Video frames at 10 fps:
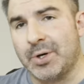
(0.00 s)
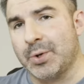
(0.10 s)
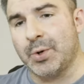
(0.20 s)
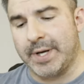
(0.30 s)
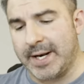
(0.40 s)

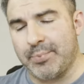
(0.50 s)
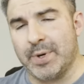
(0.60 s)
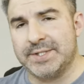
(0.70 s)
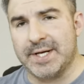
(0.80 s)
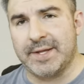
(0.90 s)
article kind of
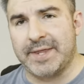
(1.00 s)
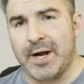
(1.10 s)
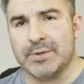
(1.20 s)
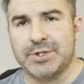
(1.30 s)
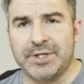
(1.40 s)
points out that
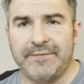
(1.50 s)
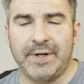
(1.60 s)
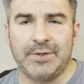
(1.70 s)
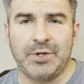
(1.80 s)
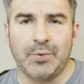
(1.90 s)
they are
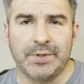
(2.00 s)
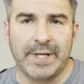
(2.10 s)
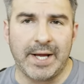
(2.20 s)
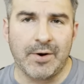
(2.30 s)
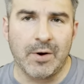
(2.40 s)
shifting to what
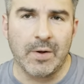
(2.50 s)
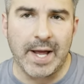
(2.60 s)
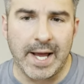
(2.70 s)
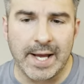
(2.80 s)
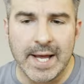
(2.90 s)
they call
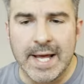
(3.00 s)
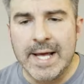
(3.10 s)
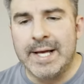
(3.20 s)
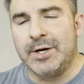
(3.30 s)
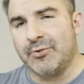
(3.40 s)
a
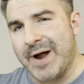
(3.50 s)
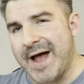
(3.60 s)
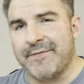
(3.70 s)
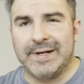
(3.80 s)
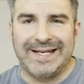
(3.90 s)

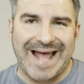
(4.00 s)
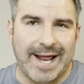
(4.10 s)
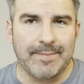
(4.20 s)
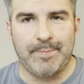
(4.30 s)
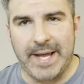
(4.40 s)
graph
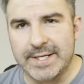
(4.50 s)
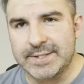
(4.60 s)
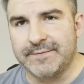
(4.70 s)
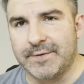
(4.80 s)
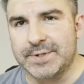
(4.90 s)

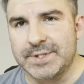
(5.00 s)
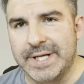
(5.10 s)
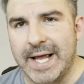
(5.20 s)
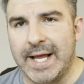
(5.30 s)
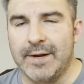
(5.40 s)
database versus
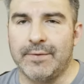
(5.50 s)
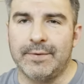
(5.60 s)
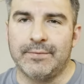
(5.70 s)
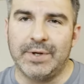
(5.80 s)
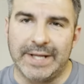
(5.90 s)
a
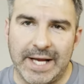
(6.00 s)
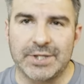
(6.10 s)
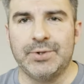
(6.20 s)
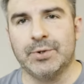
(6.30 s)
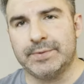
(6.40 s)

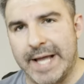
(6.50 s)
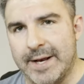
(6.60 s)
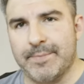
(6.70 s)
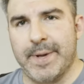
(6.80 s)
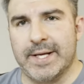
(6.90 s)
relational
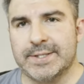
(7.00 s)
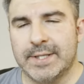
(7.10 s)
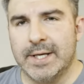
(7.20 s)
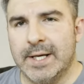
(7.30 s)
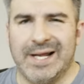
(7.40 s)
database.
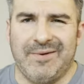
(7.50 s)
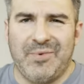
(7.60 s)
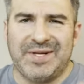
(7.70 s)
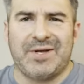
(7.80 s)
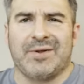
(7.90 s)

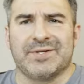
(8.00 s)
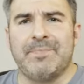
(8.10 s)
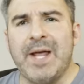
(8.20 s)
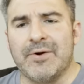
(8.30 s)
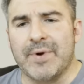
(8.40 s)
And what does all this
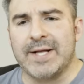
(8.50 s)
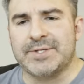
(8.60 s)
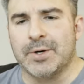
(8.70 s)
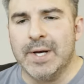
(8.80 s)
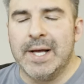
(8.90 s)
mean, right?
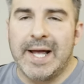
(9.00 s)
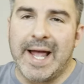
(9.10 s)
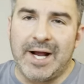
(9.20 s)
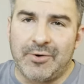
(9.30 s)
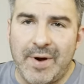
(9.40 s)
So
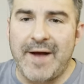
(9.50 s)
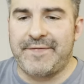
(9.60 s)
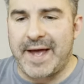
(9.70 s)
a graph